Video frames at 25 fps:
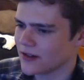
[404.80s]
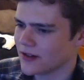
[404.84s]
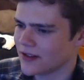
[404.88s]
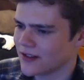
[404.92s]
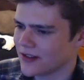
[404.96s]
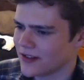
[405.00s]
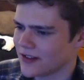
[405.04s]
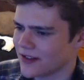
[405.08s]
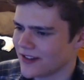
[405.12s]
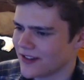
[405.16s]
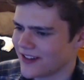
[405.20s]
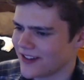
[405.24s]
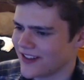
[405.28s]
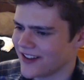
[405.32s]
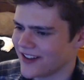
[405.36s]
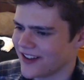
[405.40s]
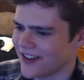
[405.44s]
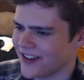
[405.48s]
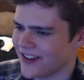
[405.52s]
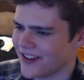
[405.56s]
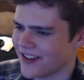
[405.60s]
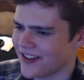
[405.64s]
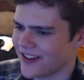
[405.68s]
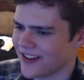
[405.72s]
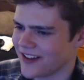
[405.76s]
Huh.
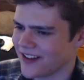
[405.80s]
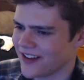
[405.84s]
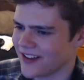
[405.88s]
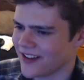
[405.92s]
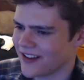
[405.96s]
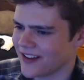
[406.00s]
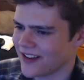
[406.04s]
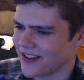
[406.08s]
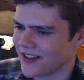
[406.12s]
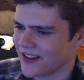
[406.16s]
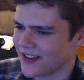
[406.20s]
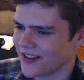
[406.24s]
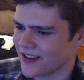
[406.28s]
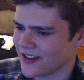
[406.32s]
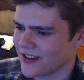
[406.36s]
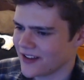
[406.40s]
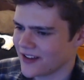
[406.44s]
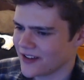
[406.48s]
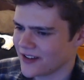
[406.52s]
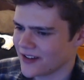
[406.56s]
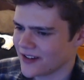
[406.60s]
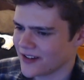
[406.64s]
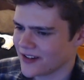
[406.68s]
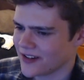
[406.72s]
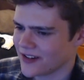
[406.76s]

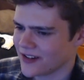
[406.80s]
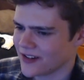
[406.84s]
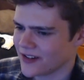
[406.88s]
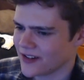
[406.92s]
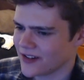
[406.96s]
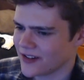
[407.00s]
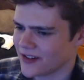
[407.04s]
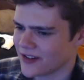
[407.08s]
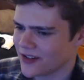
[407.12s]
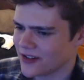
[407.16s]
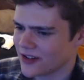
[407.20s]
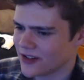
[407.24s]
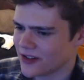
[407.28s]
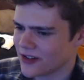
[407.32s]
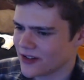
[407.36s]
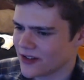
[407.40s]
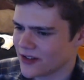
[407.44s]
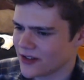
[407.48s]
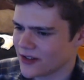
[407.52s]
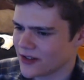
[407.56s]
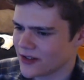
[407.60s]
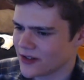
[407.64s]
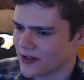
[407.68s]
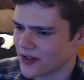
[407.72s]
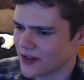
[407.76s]

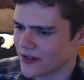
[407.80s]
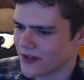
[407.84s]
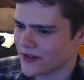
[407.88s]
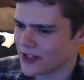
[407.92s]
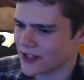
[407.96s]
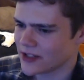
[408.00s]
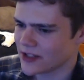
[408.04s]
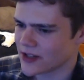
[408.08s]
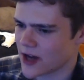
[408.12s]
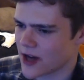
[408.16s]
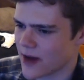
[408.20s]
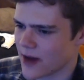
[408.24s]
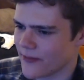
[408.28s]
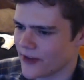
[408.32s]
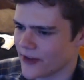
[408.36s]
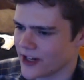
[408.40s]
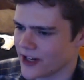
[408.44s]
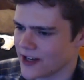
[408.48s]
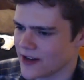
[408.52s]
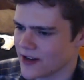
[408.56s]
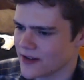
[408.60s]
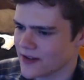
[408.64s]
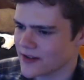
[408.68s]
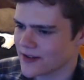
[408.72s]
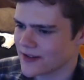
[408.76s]
Do I have any top
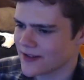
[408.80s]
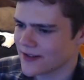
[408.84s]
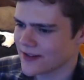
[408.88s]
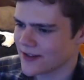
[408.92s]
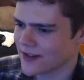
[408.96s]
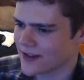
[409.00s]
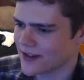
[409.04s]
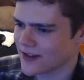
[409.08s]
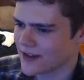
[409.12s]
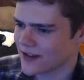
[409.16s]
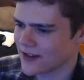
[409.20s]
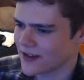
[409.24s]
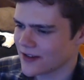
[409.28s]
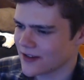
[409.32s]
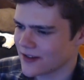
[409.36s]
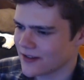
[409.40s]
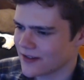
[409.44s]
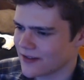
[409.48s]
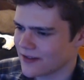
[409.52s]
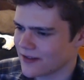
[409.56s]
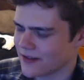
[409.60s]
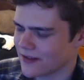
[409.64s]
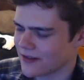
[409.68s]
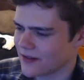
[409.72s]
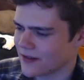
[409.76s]
videos?
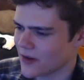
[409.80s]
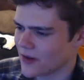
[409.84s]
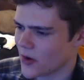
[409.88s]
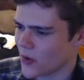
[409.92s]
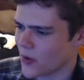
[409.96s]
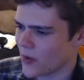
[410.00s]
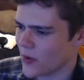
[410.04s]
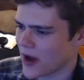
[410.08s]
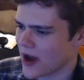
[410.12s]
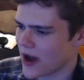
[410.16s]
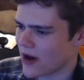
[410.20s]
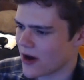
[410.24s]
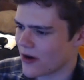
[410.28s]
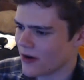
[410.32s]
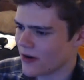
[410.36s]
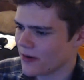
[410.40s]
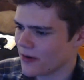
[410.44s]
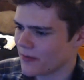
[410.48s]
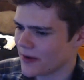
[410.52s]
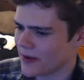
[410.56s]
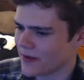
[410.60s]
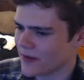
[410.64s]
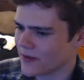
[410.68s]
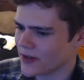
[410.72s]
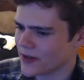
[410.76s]
Oh wow,
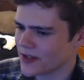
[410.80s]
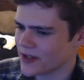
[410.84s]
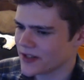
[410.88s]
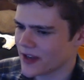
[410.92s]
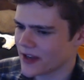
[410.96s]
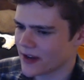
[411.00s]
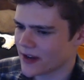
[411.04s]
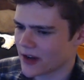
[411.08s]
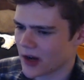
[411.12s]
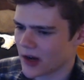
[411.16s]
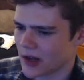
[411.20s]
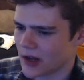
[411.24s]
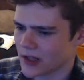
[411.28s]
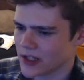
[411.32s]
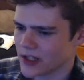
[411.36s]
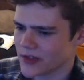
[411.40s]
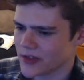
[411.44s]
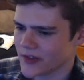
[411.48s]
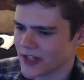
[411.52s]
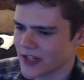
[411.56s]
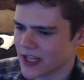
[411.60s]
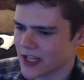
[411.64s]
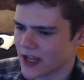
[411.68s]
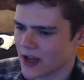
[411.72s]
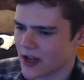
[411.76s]
my first day of college
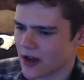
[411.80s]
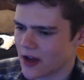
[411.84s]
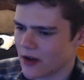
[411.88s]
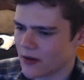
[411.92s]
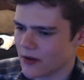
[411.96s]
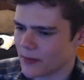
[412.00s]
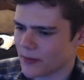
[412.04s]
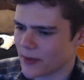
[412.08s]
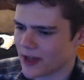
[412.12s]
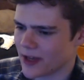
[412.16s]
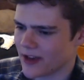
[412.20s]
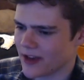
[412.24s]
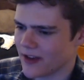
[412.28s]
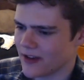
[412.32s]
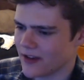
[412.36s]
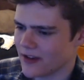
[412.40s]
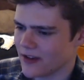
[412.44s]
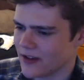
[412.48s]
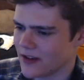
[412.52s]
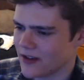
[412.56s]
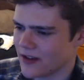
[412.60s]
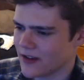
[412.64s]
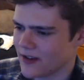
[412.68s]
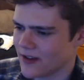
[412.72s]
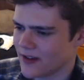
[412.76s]
video and my
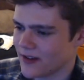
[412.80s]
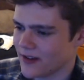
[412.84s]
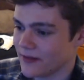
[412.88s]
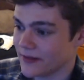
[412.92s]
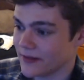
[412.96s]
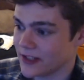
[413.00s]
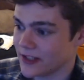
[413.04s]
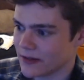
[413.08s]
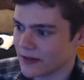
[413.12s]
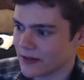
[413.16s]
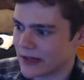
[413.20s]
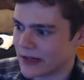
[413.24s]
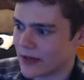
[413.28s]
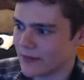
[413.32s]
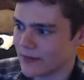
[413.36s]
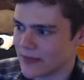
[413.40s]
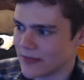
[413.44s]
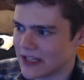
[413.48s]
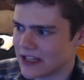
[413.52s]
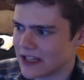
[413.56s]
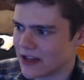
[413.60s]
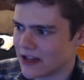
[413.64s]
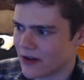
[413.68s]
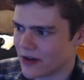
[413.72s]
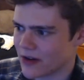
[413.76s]
video about
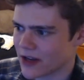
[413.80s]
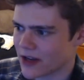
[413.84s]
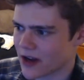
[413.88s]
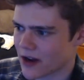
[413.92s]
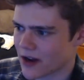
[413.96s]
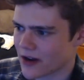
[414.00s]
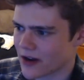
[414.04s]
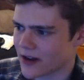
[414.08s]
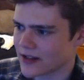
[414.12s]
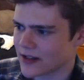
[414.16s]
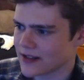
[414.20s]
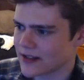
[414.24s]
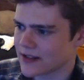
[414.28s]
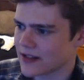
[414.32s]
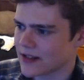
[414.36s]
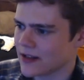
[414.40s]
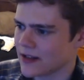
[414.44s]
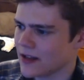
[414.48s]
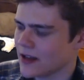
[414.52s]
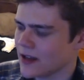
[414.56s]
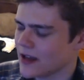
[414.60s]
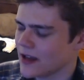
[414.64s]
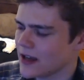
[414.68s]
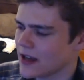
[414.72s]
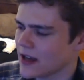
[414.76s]
me going on Odyssey.
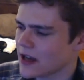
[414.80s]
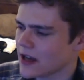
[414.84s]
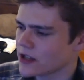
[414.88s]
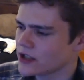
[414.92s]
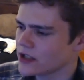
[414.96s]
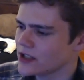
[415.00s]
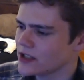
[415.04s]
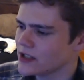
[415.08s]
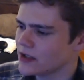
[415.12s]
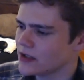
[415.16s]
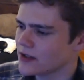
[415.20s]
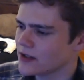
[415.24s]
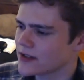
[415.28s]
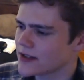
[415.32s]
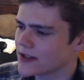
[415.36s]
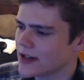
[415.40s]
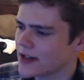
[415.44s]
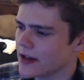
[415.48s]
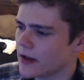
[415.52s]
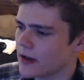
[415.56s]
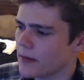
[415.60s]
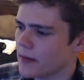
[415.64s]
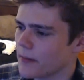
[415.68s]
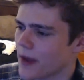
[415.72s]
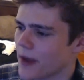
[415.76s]
It actually looks
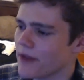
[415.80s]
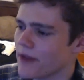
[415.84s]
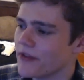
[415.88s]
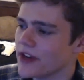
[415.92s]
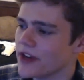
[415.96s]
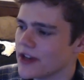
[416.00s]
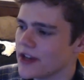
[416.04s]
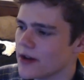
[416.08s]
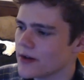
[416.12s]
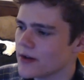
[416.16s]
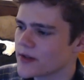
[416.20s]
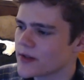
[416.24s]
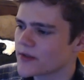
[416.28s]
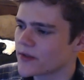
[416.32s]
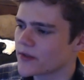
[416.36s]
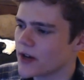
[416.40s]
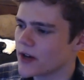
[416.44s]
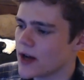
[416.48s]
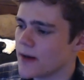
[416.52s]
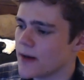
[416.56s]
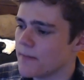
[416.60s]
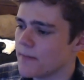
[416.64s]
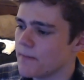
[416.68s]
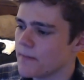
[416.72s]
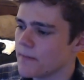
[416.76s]
like my videos from